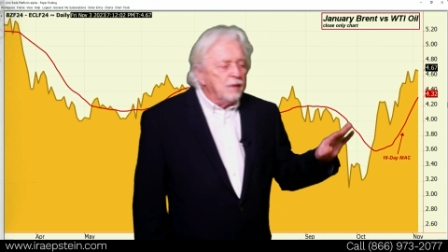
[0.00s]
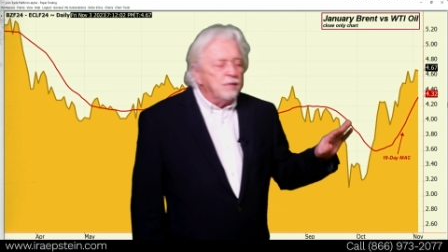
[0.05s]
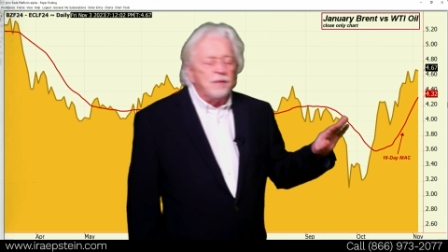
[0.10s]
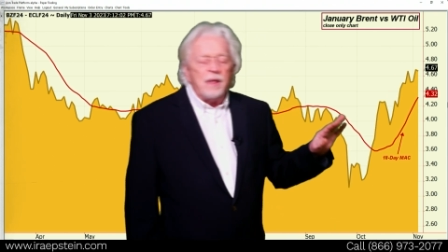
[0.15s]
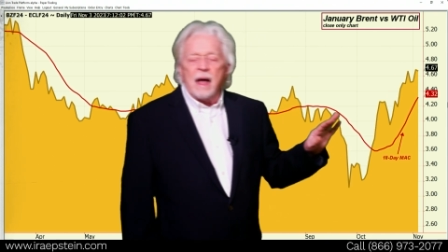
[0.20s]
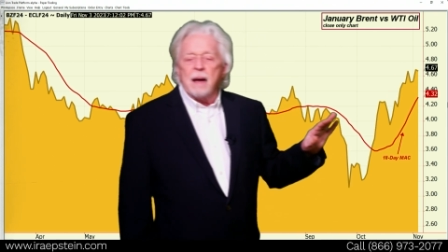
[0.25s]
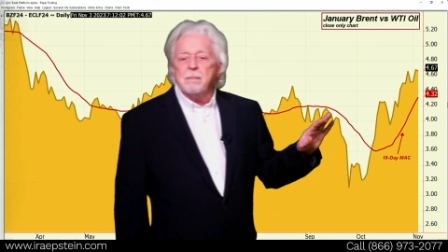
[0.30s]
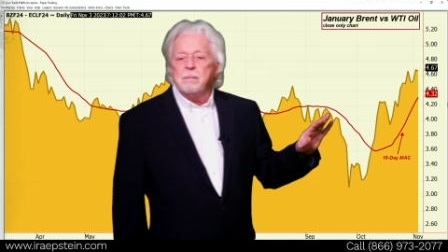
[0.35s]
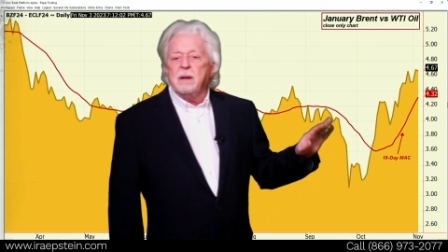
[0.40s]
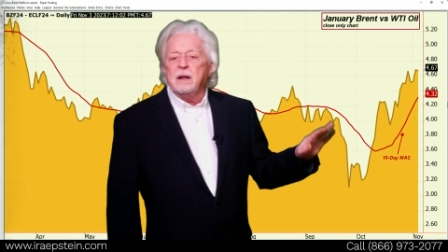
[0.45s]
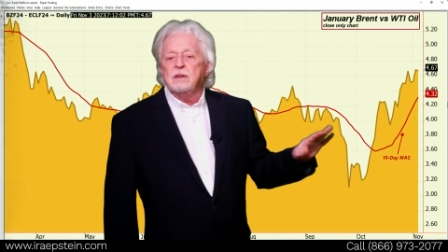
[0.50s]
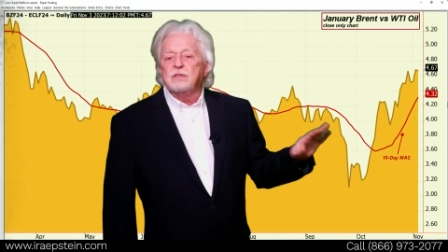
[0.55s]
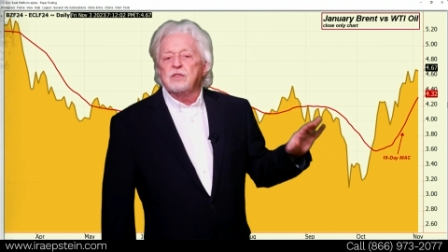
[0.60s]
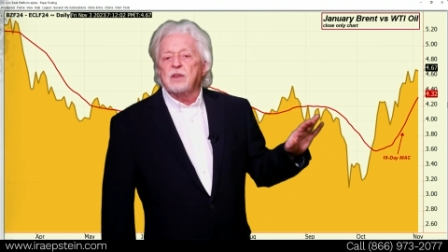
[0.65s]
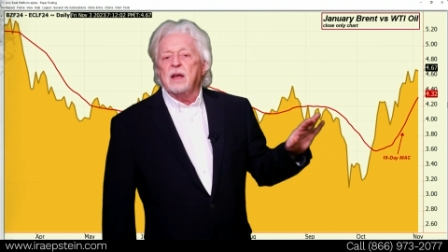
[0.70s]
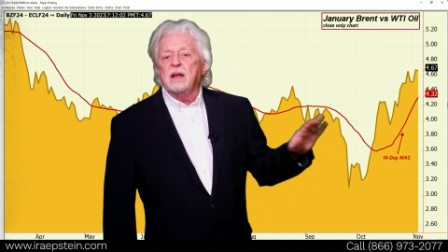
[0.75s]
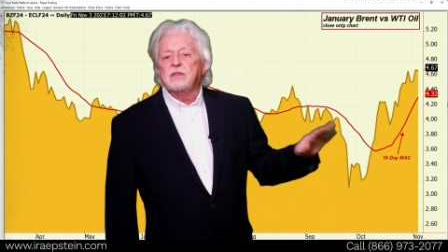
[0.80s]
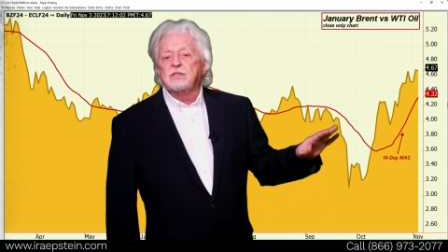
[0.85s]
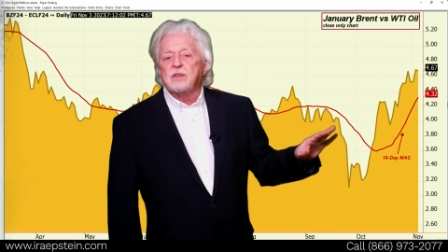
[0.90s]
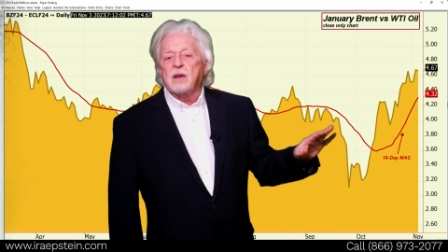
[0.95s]
That
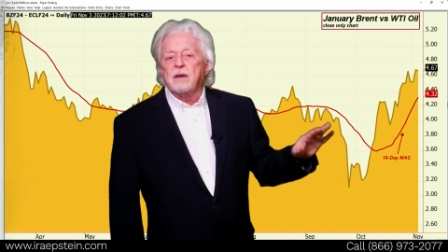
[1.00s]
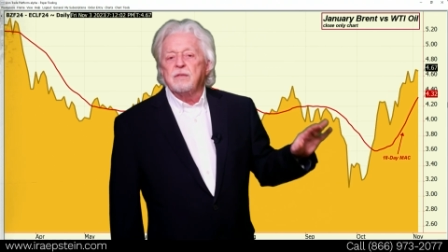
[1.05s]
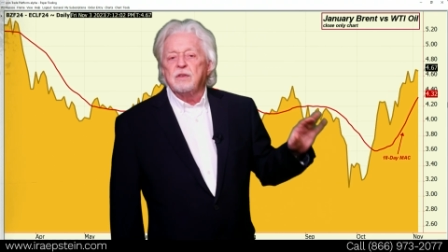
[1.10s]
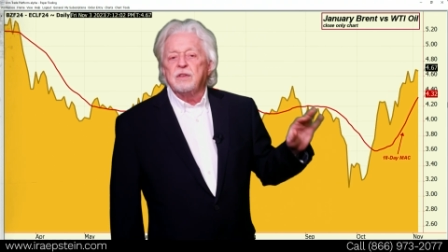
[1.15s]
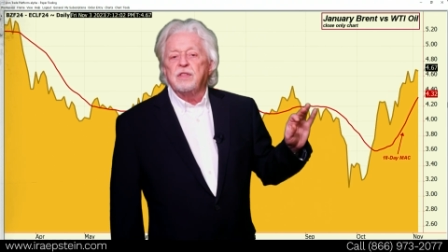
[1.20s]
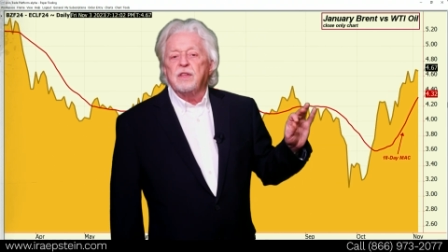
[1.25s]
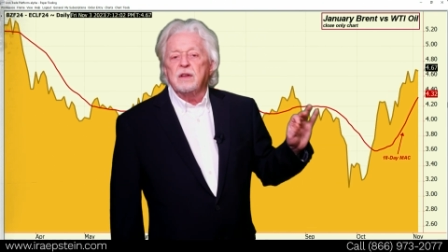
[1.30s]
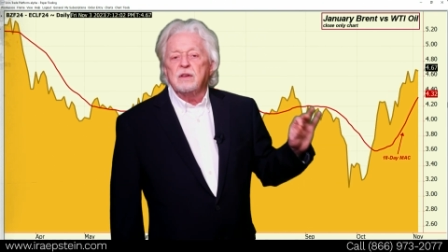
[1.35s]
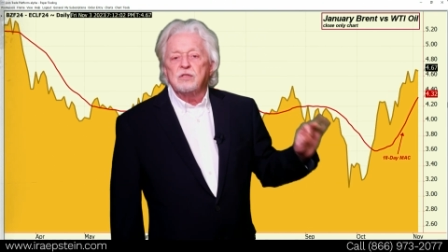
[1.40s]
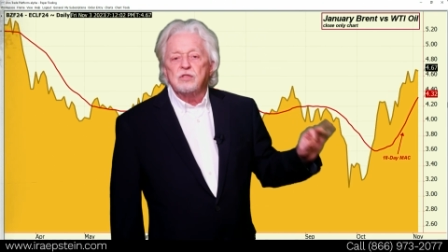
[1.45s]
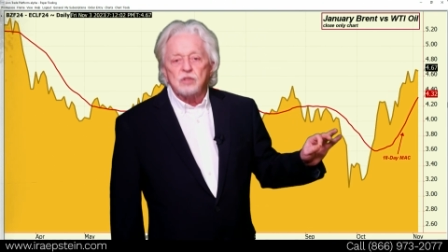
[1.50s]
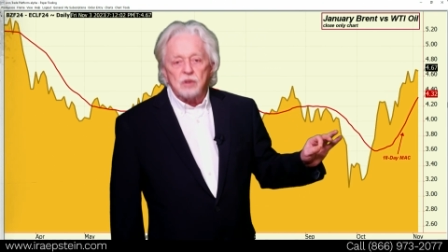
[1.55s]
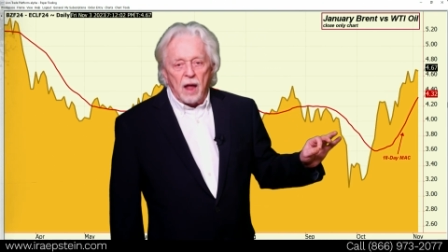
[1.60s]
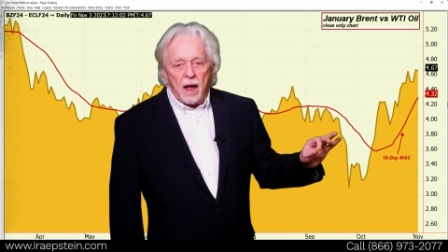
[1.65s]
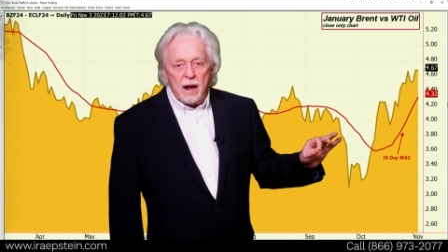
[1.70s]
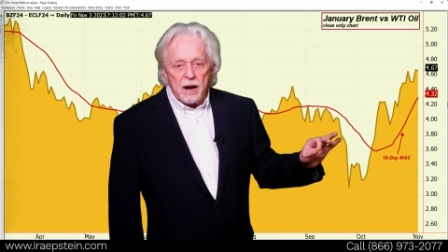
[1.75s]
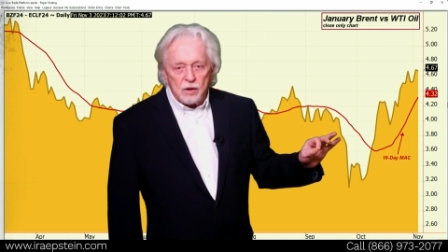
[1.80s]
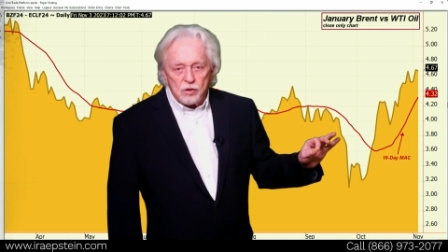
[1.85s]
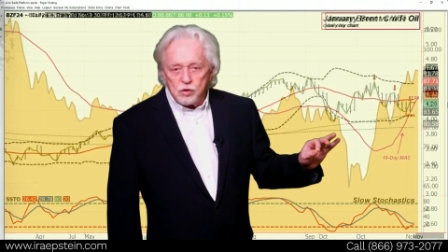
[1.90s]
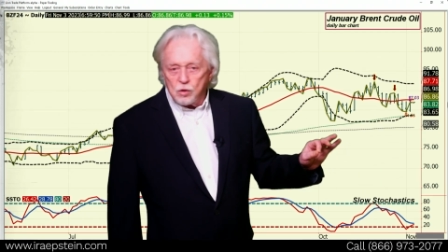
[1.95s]
means it's everything
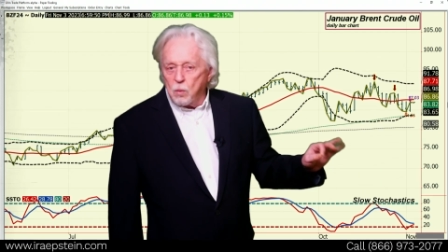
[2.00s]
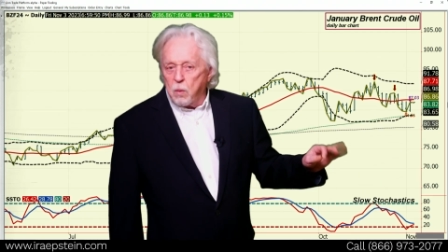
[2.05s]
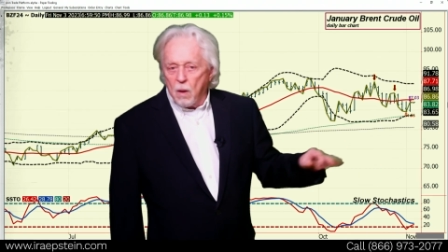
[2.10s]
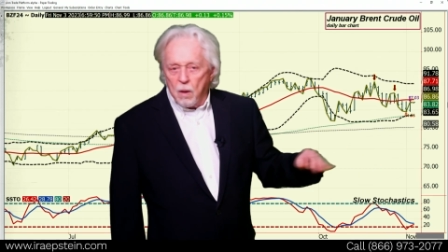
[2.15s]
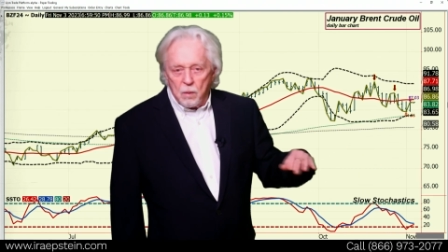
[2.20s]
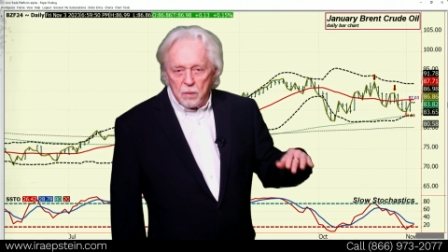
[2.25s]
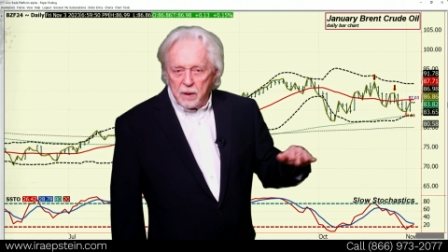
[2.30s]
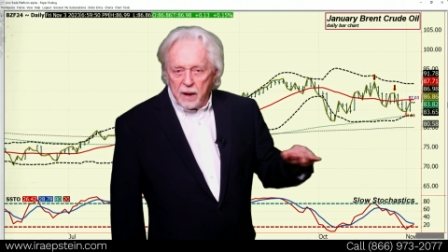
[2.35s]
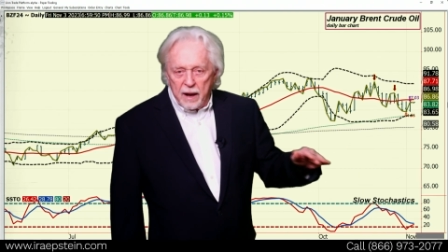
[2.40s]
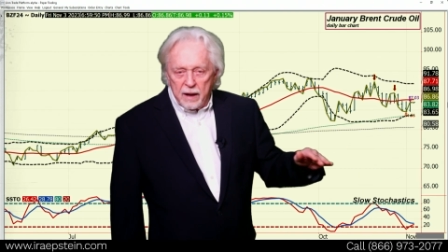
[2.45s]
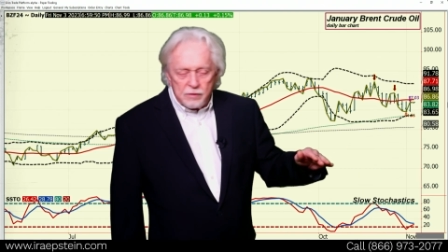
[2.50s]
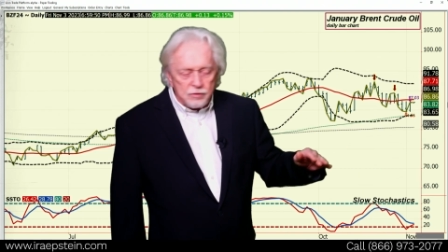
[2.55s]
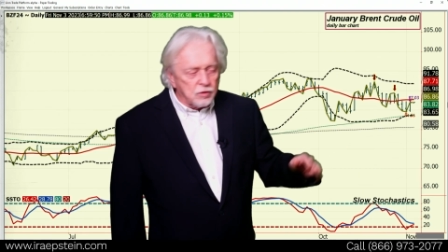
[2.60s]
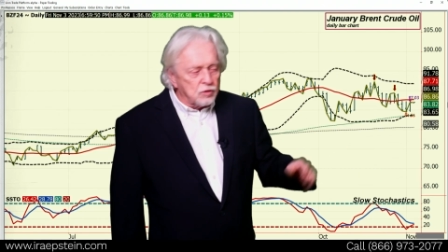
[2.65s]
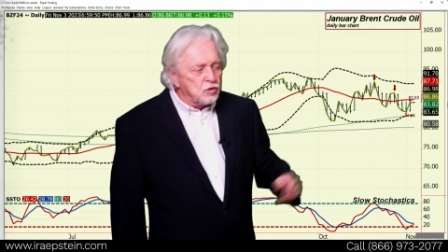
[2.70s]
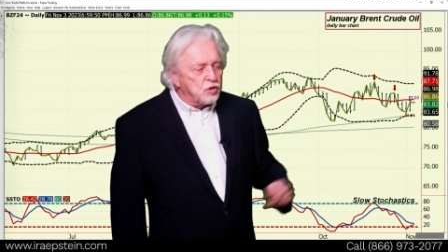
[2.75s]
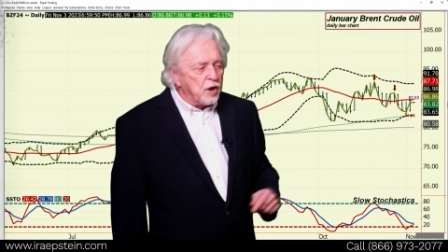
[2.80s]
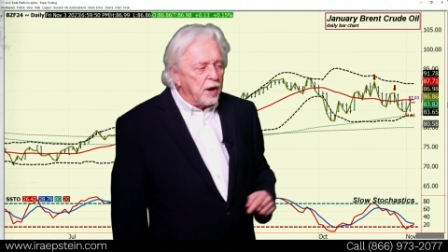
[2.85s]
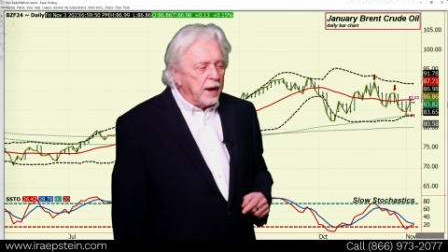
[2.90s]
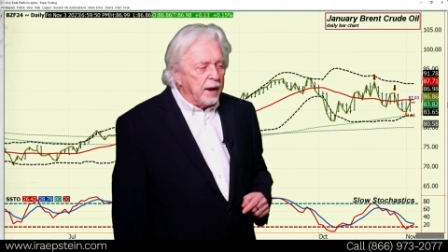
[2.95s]
status quo. It
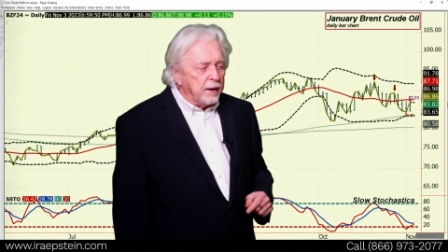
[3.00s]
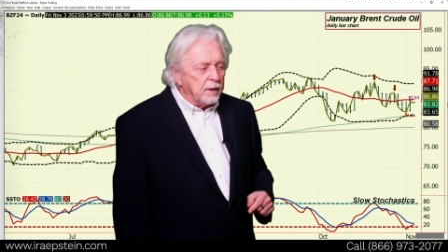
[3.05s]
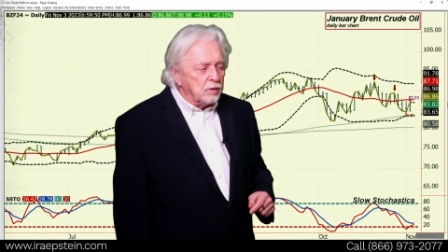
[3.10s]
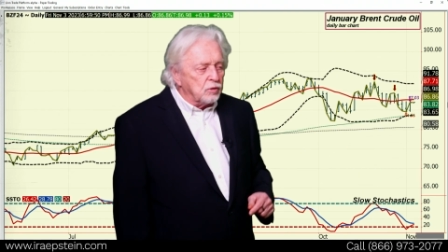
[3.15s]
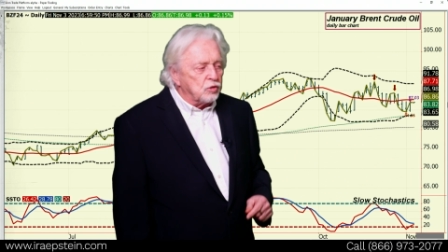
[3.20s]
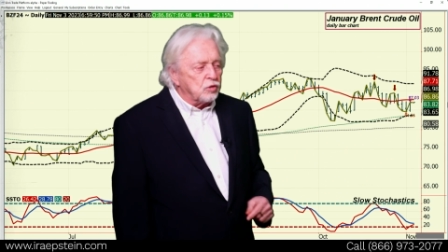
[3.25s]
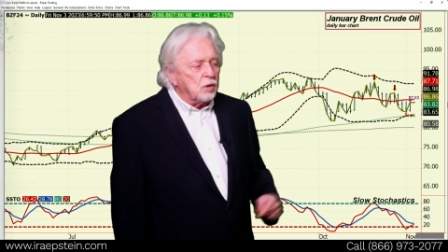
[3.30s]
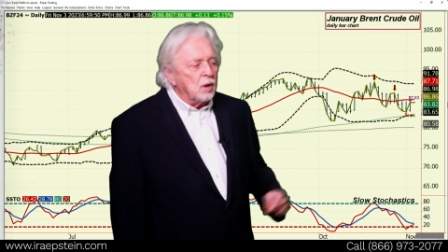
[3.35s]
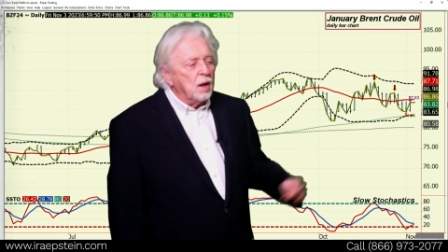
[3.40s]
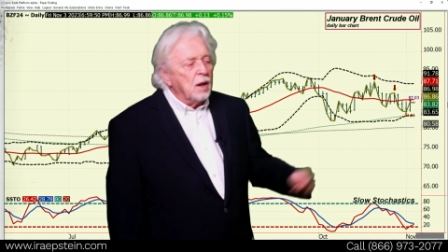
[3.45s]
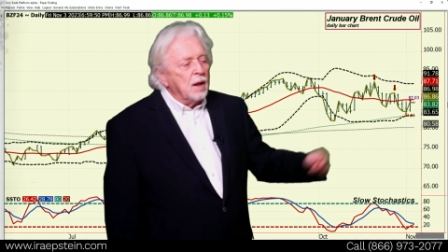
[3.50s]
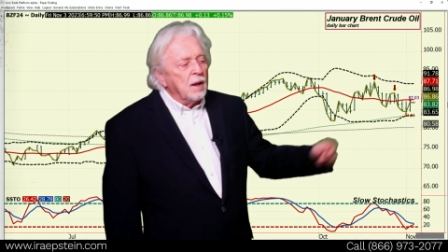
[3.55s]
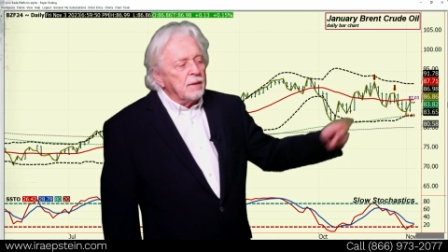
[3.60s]
hasn't changed.